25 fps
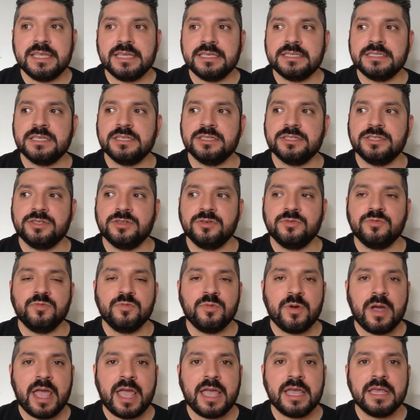This is the
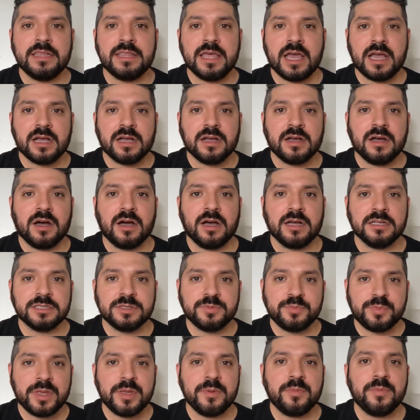way that
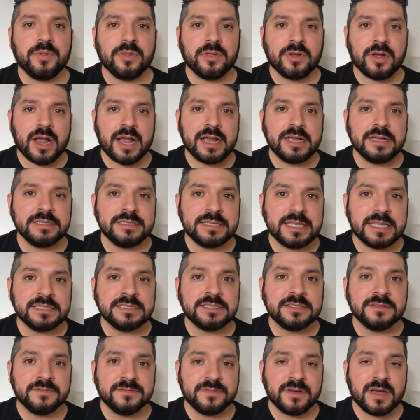God's people are
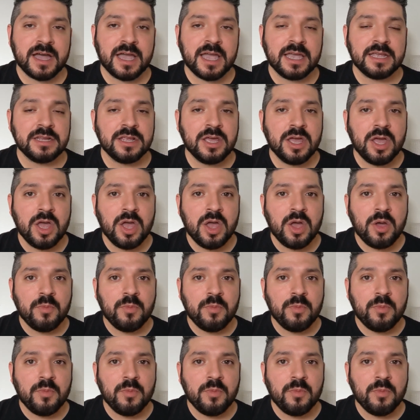identified,